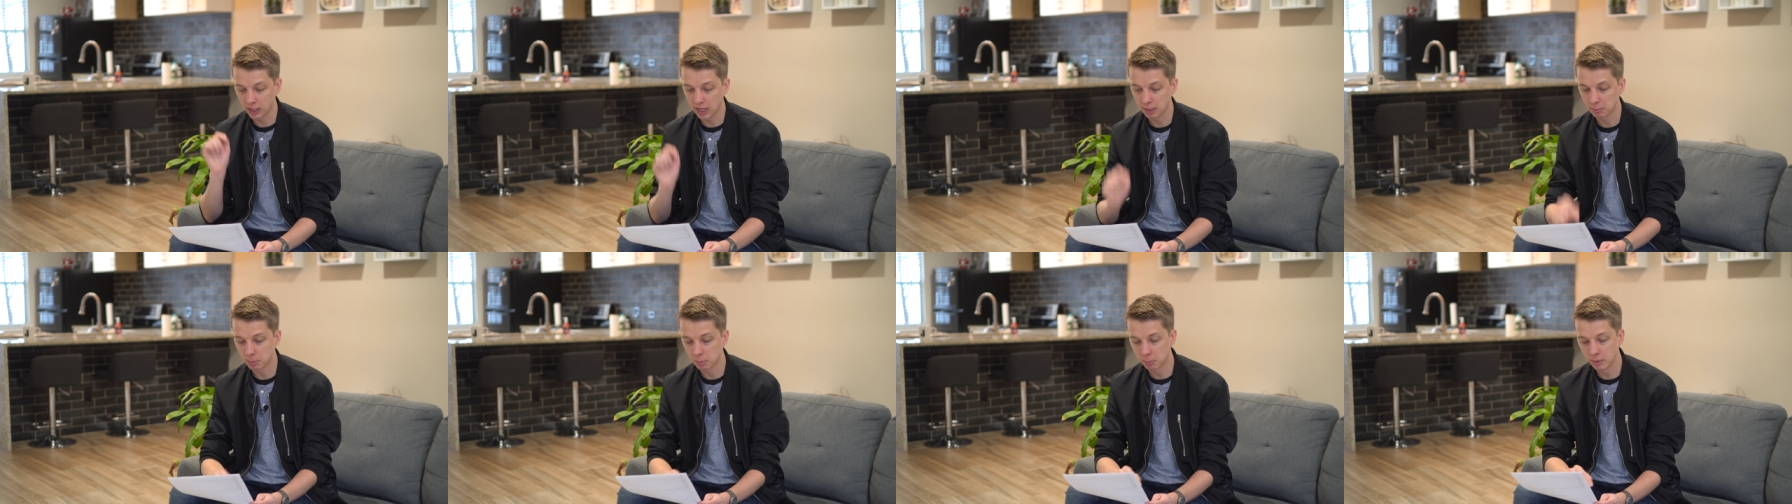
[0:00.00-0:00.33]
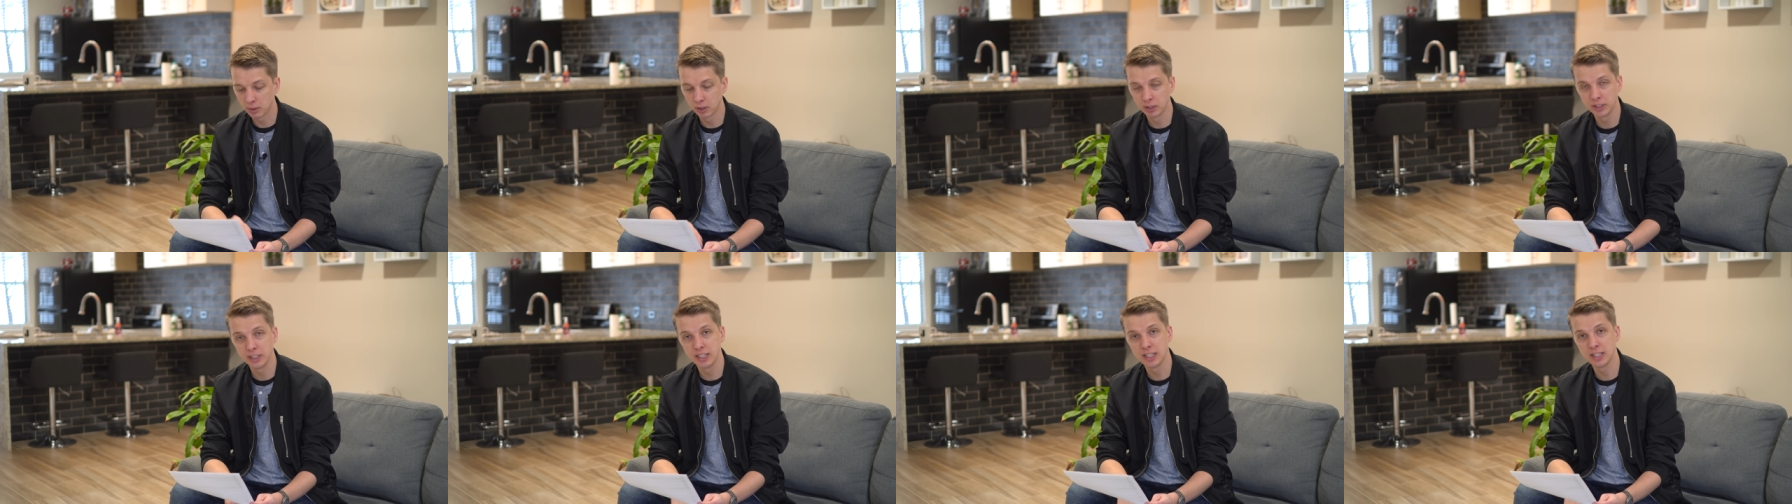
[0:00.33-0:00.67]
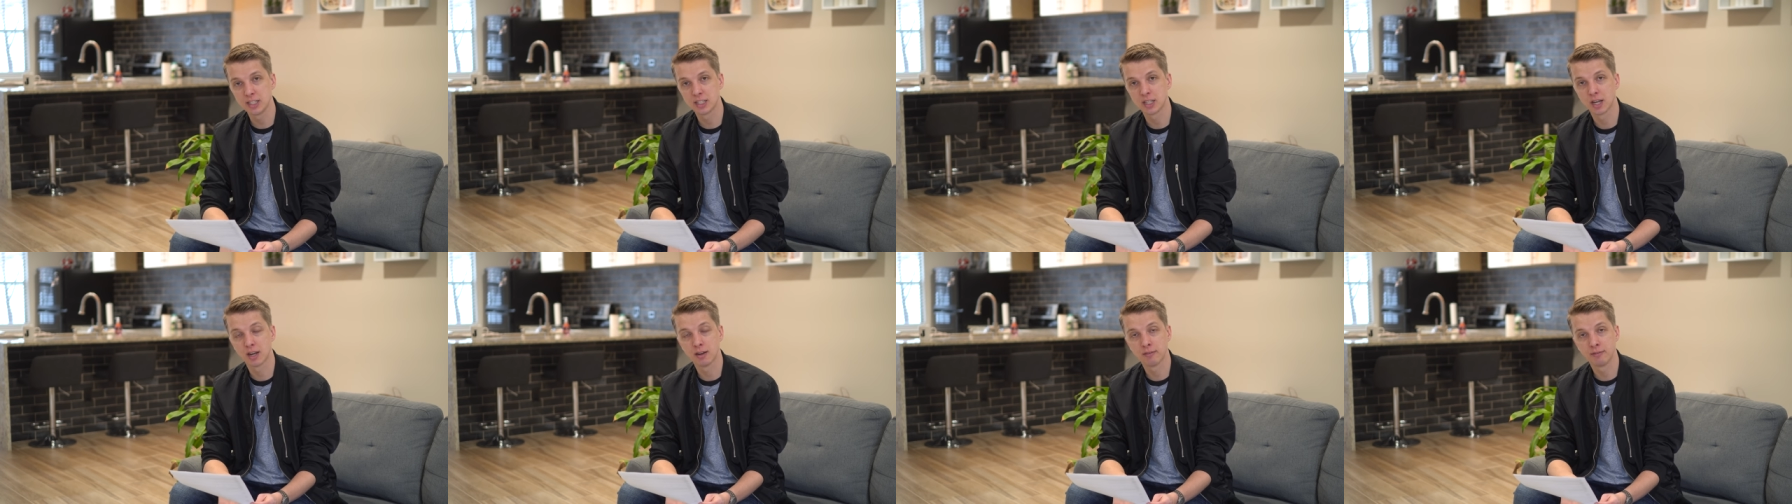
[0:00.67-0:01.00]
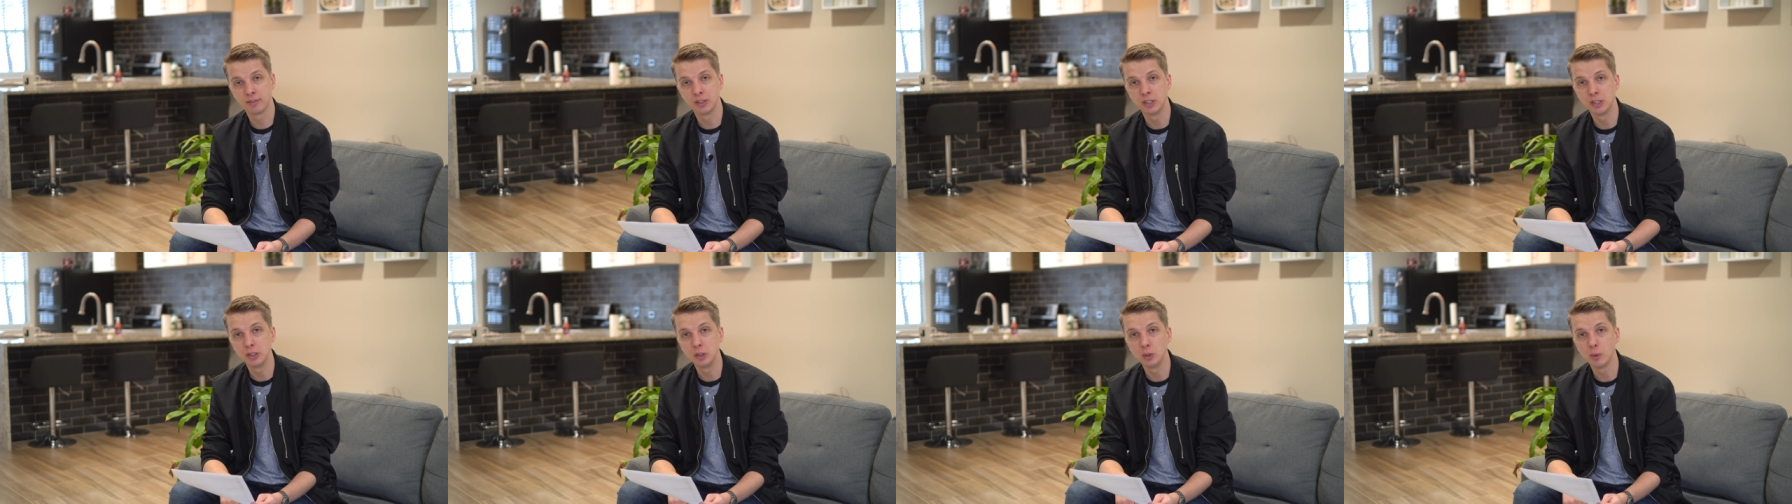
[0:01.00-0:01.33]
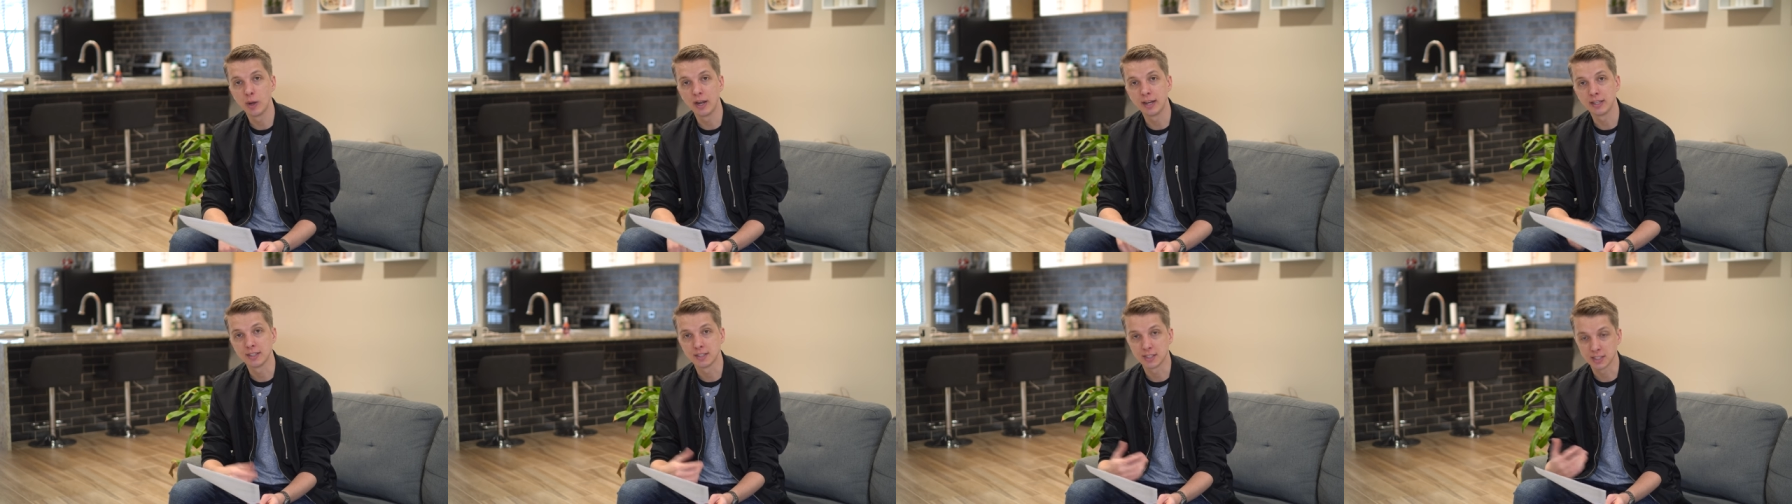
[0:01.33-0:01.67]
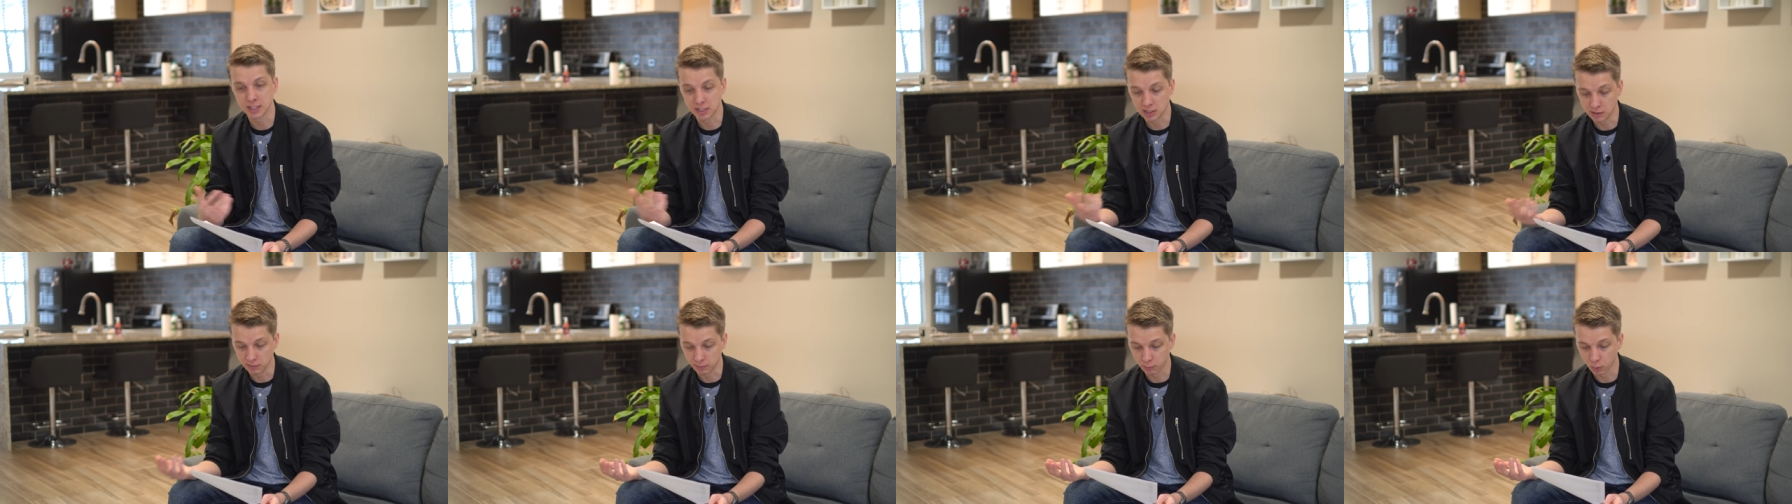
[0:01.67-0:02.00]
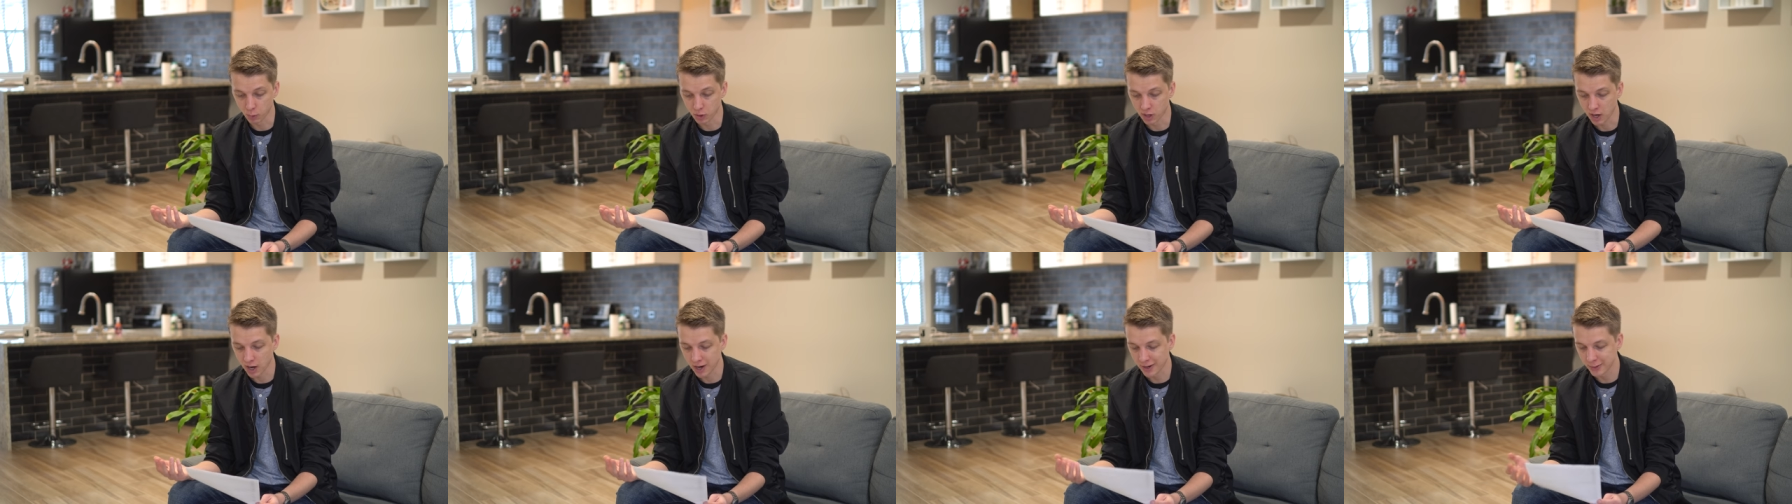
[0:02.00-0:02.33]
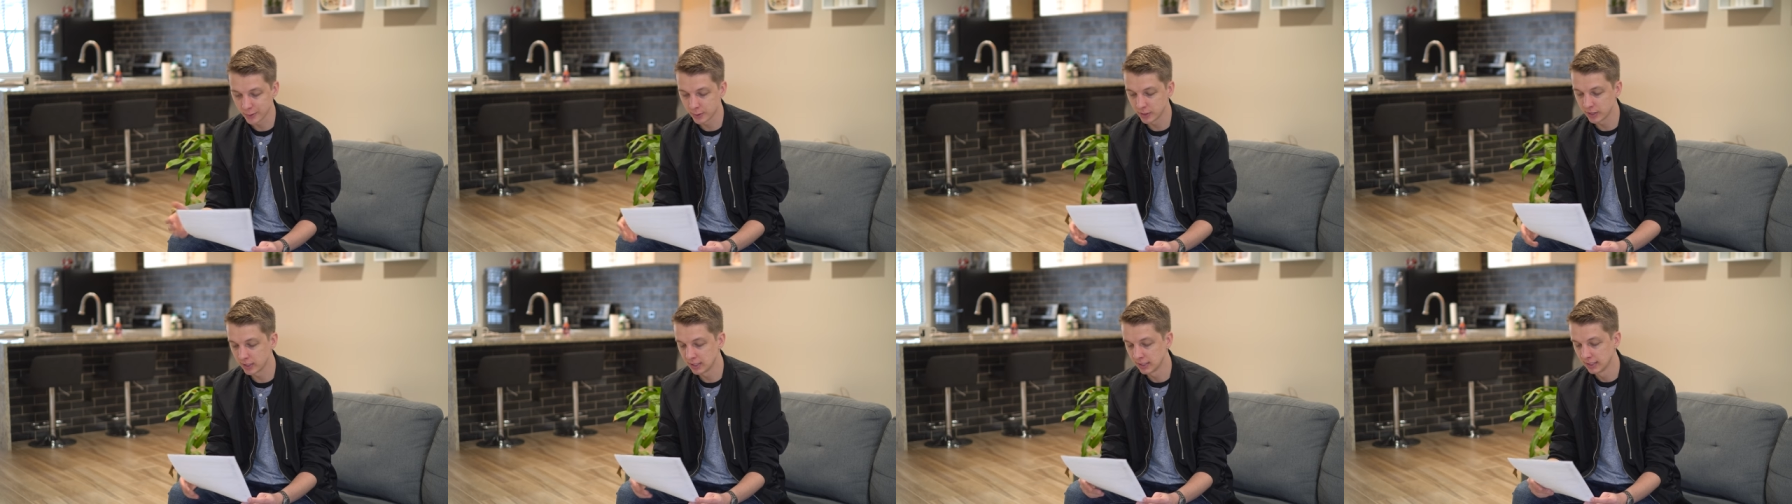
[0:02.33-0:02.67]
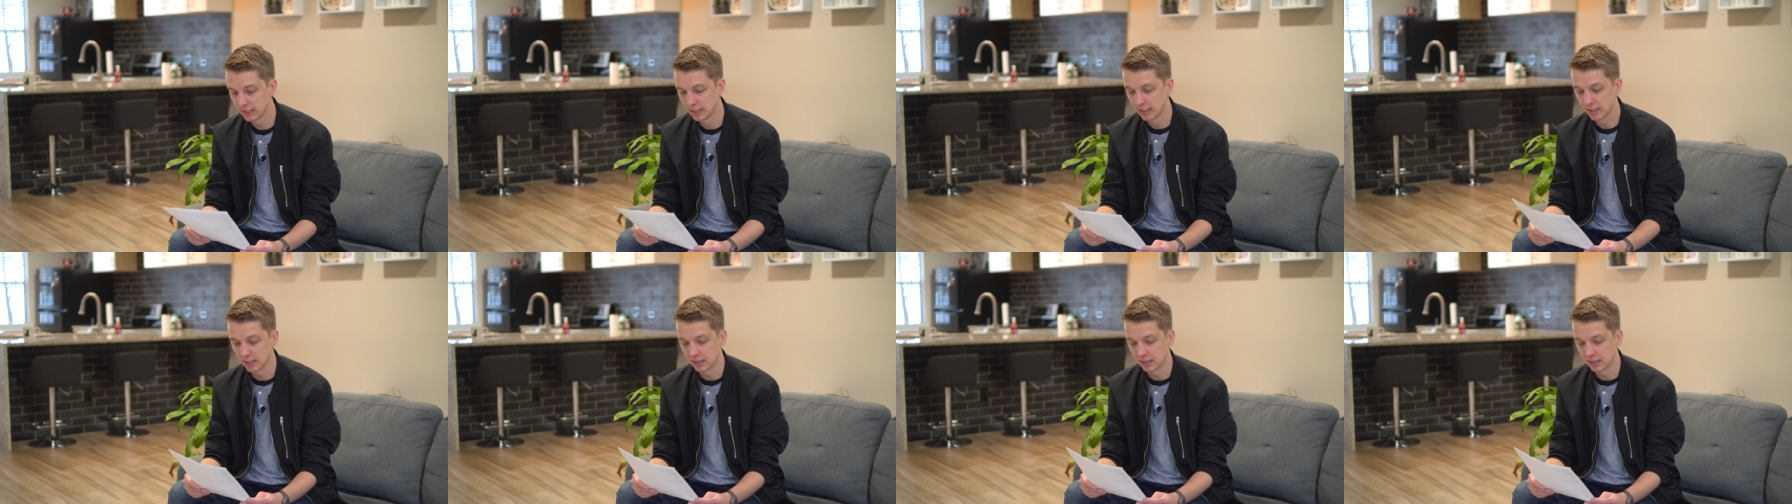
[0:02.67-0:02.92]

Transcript: capabilities of the new A6400,